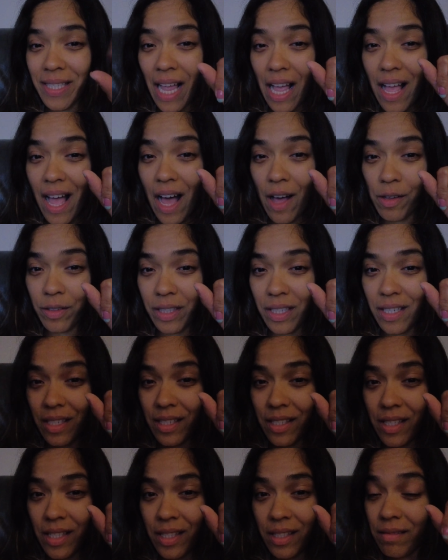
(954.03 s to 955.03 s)
at
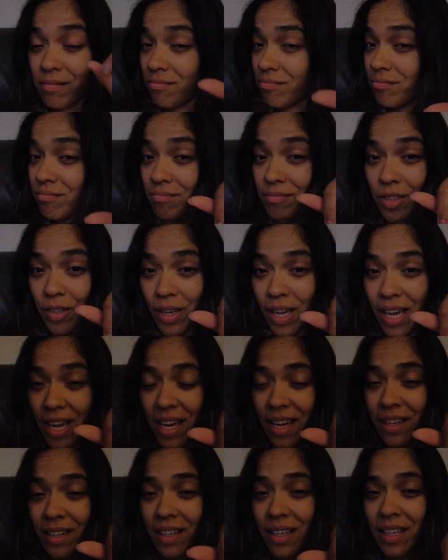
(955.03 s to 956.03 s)
Aldi's
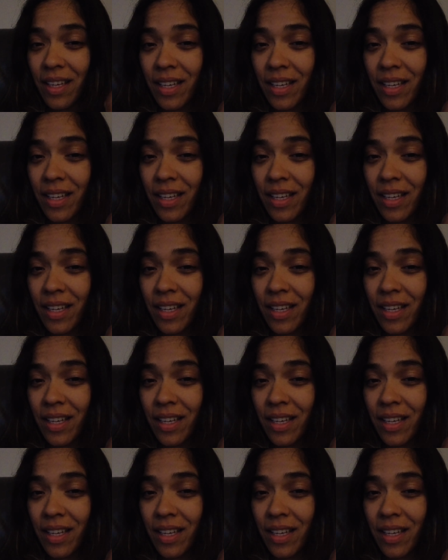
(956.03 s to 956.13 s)
okay?